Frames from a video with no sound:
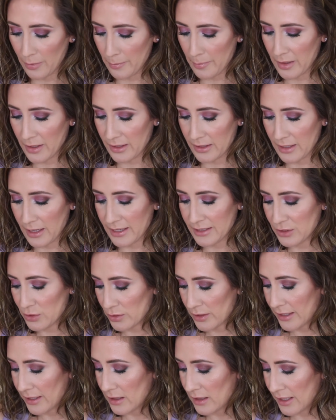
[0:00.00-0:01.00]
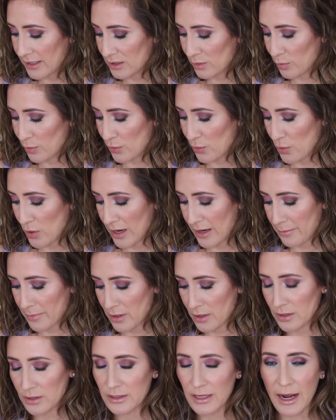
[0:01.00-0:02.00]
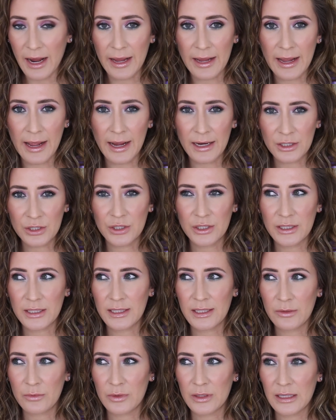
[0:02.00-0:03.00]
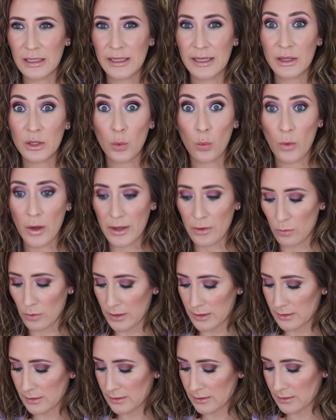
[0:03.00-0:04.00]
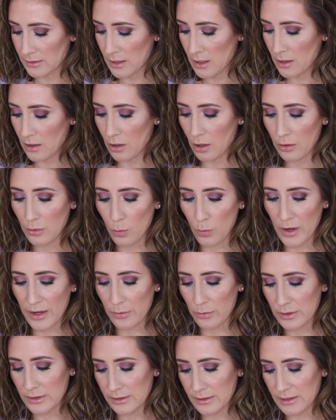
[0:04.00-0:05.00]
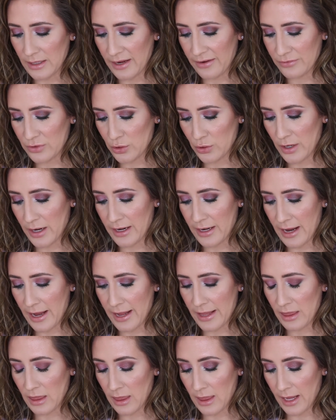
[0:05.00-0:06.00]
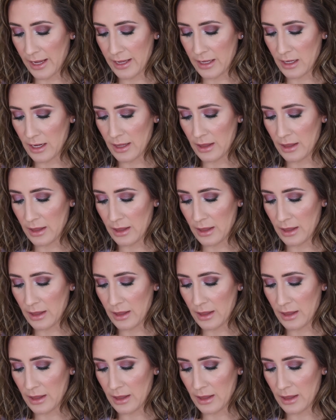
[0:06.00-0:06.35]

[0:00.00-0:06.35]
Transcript: But I do like lash primers. I actually really like the white ones. All the white ones I've tried I like.